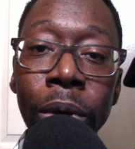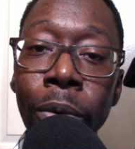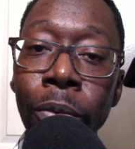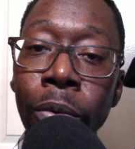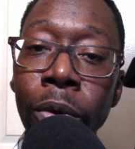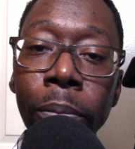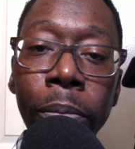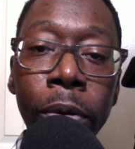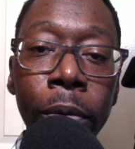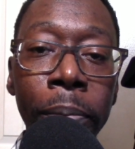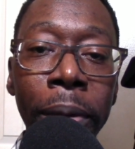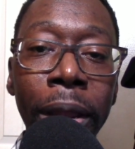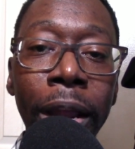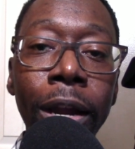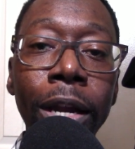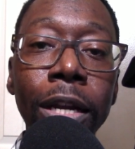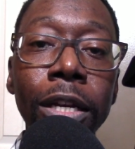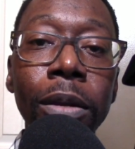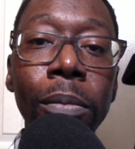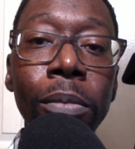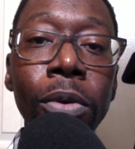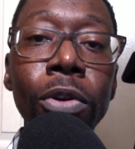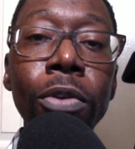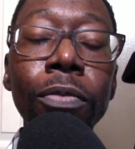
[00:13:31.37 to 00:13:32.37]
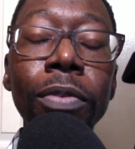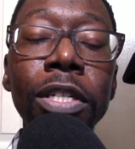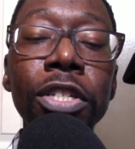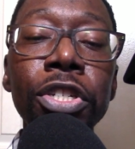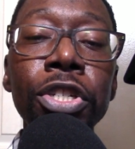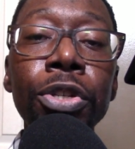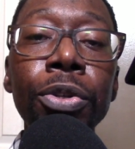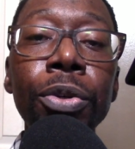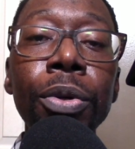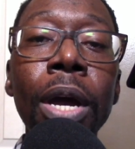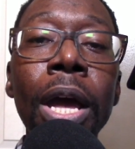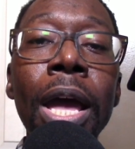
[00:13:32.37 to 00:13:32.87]
We're preparing to move
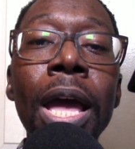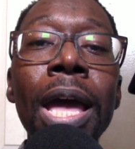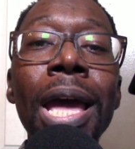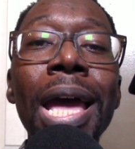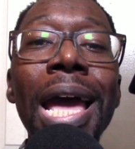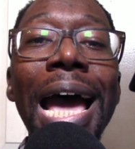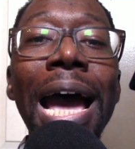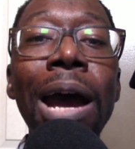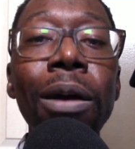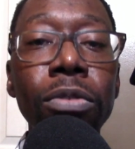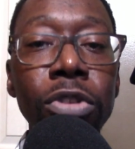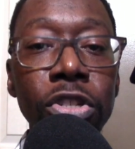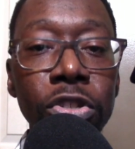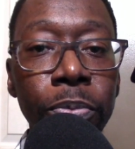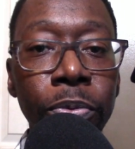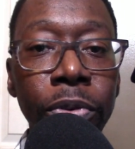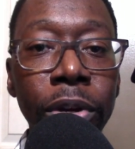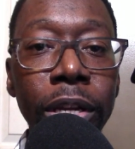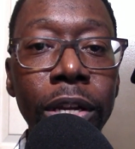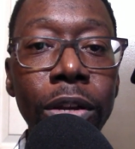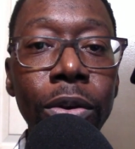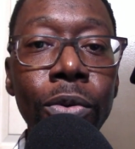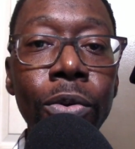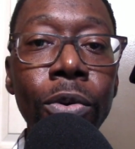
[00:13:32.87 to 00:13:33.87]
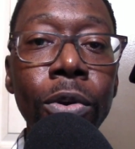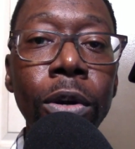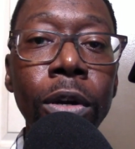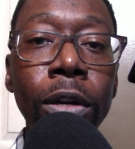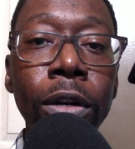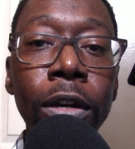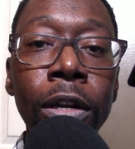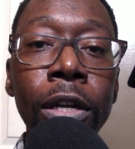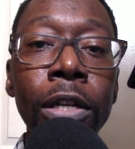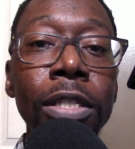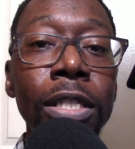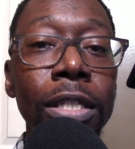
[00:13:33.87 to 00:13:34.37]
into our spring quarter
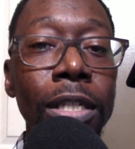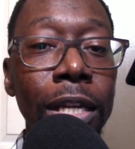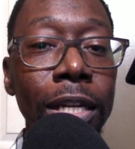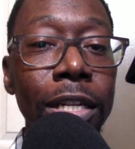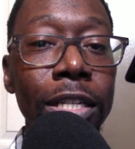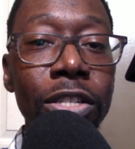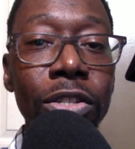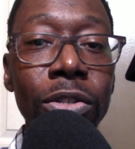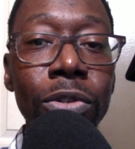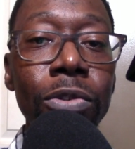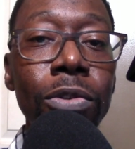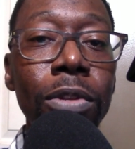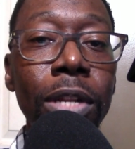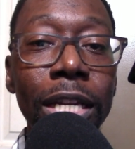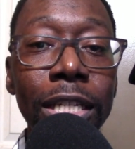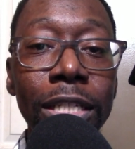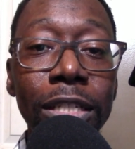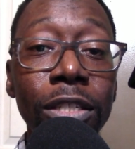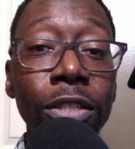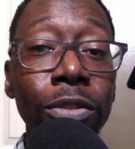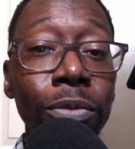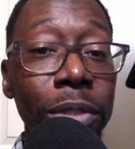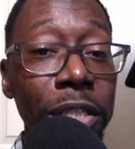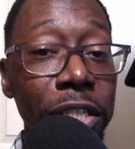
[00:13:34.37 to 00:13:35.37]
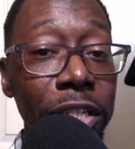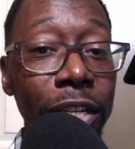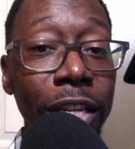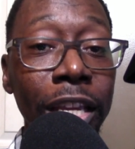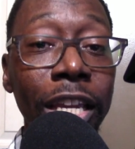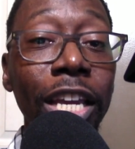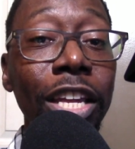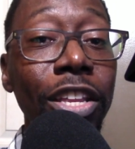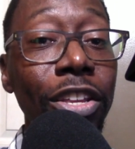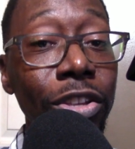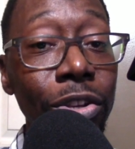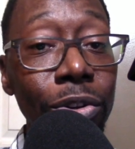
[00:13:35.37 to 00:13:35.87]
of Sunday school lessons, which
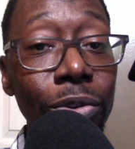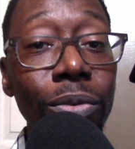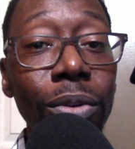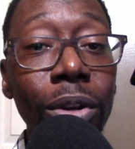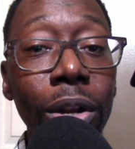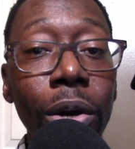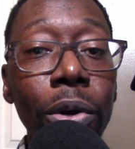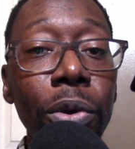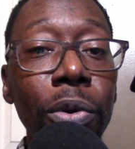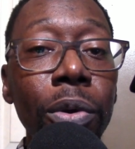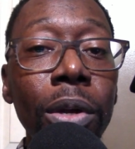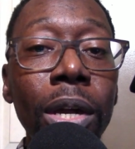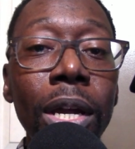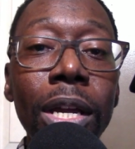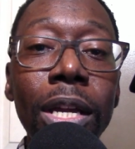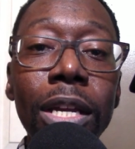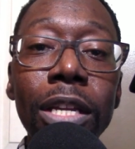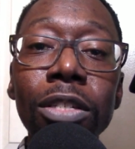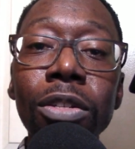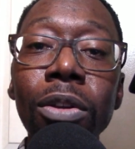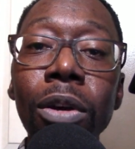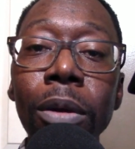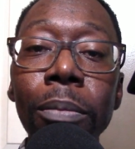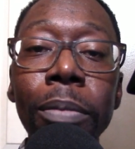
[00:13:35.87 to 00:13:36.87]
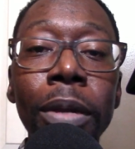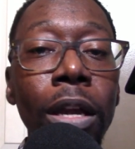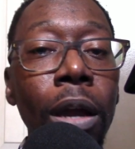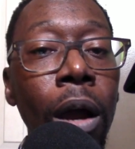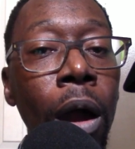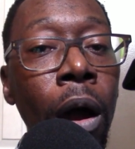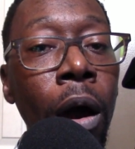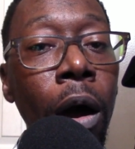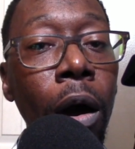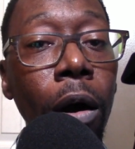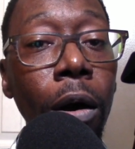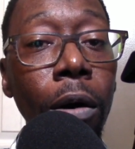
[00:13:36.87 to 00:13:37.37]
again, you know, is going to be
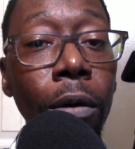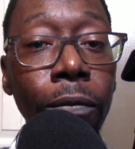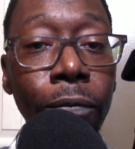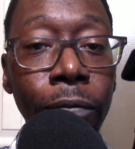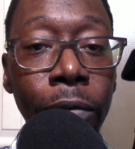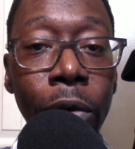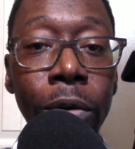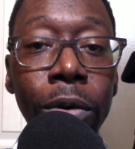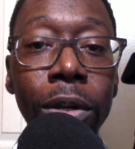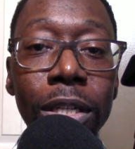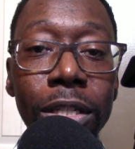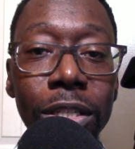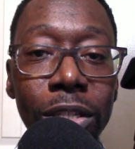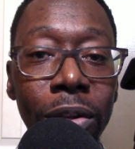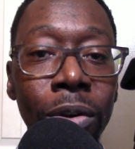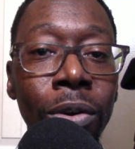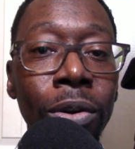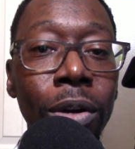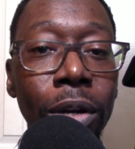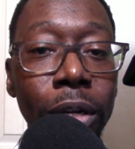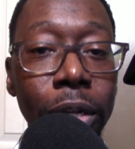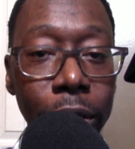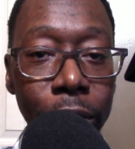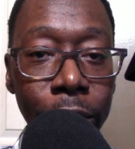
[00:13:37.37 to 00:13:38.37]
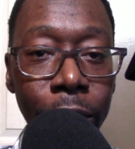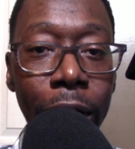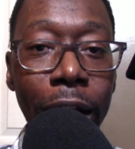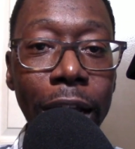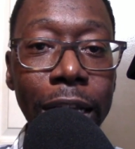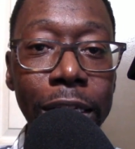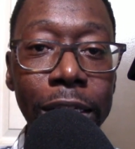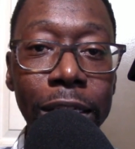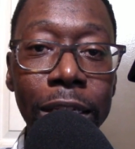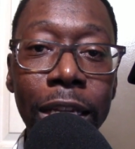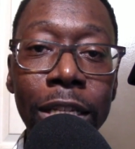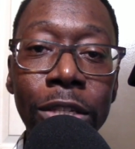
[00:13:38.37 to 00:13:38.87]
all focused on
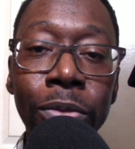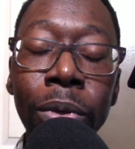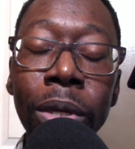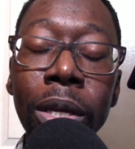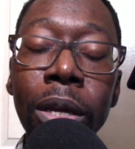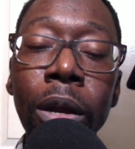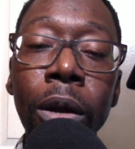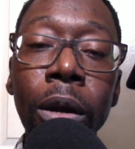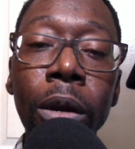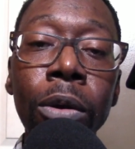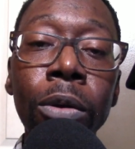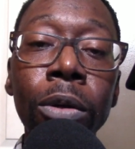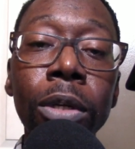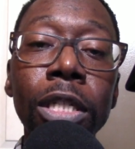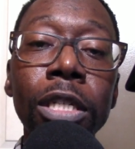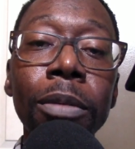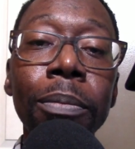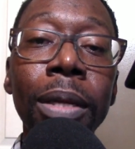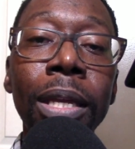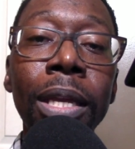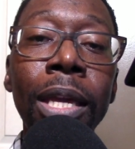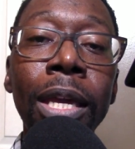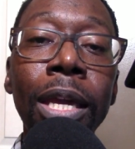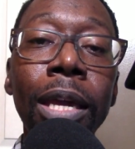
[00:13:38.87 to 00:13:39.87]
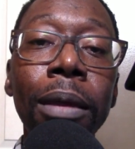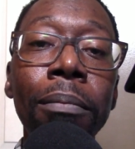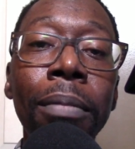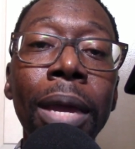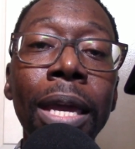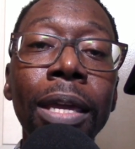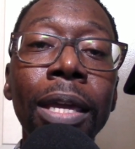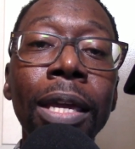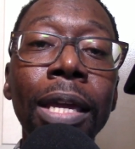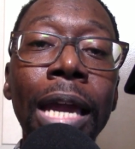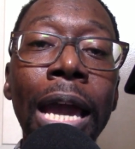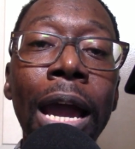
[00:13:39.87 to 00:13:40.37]
Christ as we are going to begin
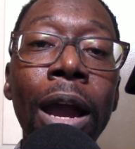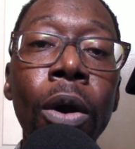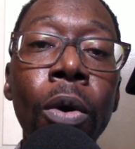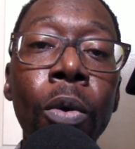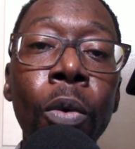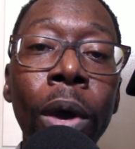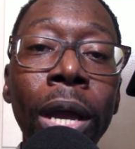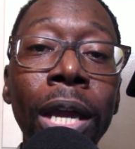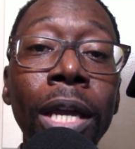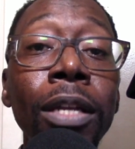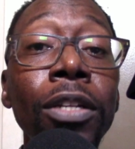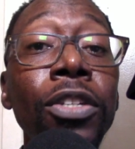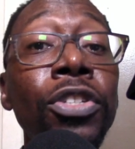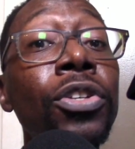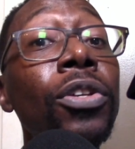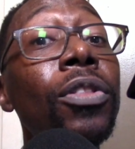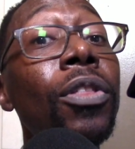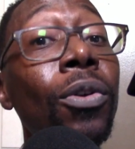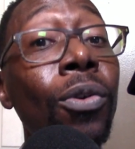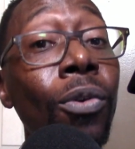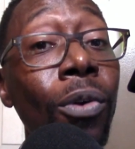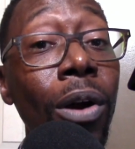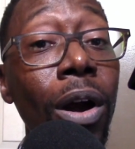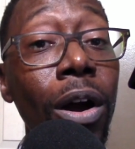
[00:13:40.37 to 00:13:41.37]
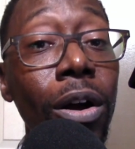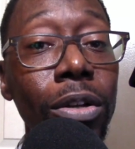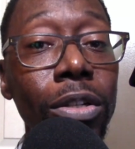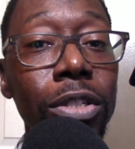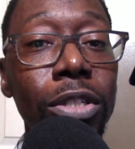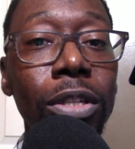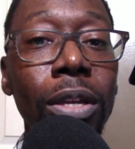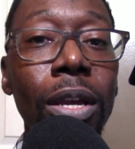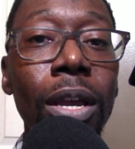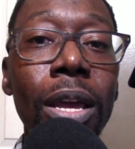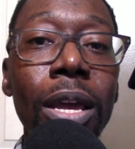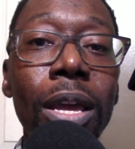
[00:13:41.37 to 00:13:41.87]
making our way to the
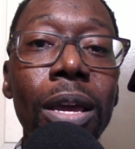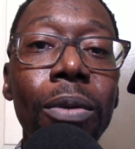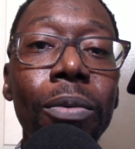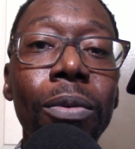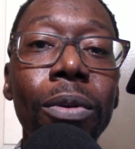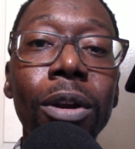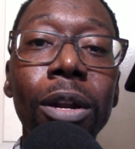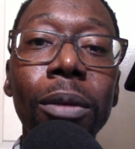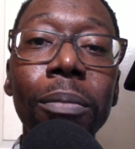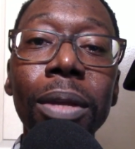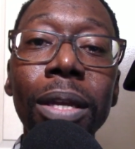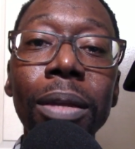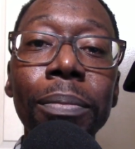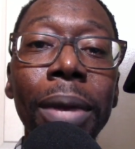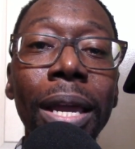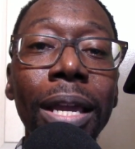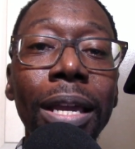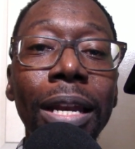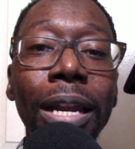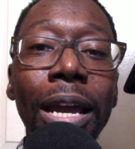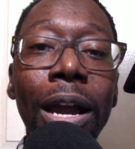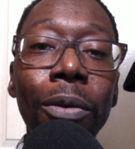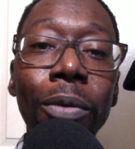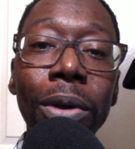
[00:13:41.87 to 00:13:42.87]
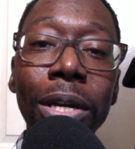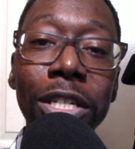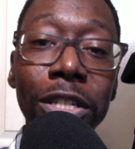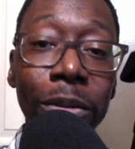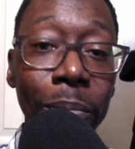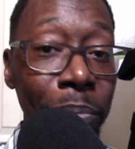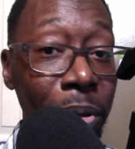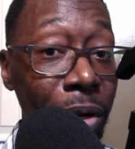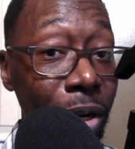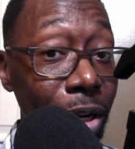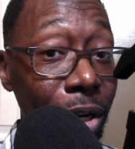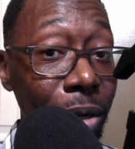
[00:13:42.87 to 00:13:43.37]
cross we're going to be making our way to
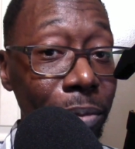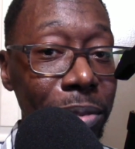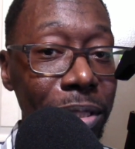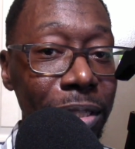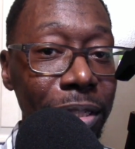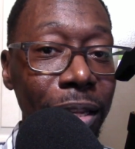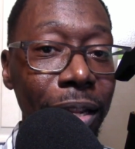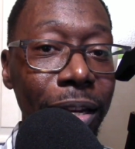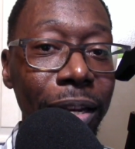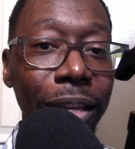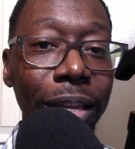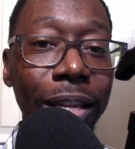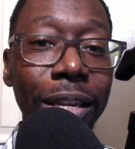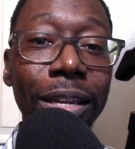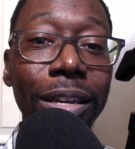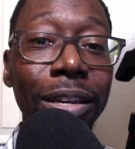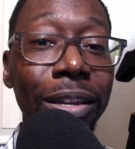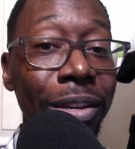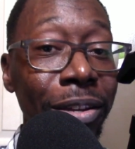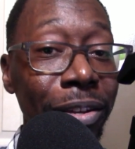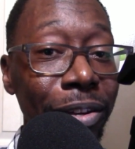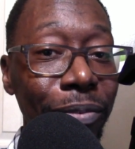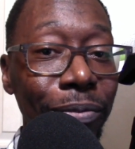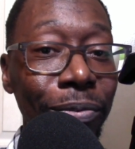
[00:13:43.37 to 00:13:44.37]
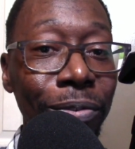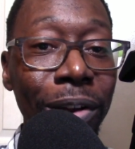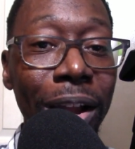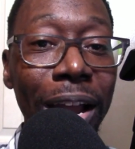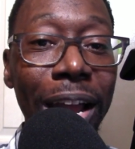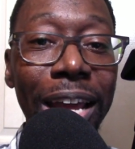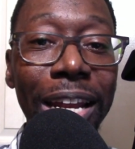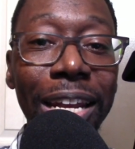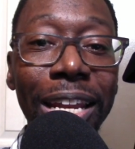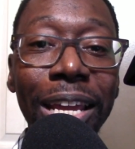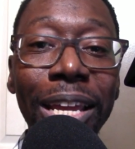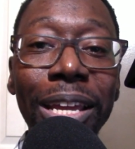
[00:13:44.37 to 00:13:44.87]
Palm Sunday, Good
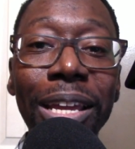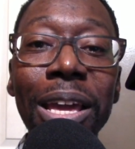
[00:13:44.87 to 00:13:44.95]
Friday.